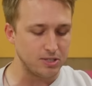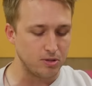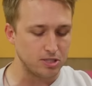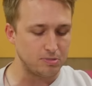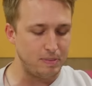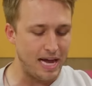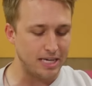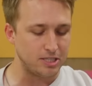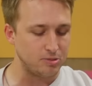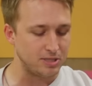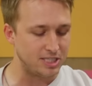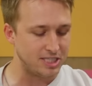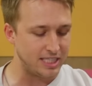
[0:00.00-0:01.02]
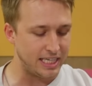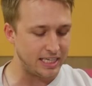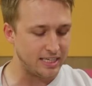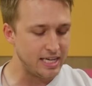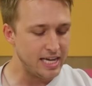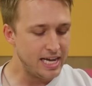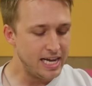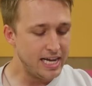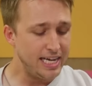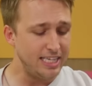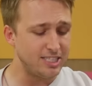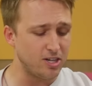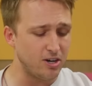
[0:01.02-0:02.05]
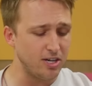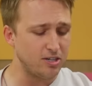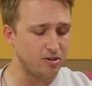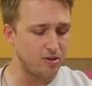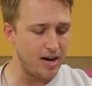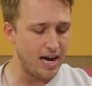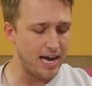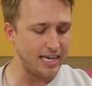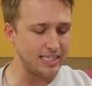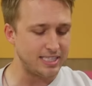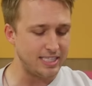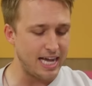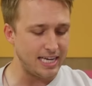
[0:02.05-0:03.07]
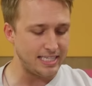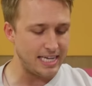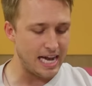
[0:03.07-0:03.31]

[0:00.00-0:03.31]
sulks back to his seat. He started crying and sat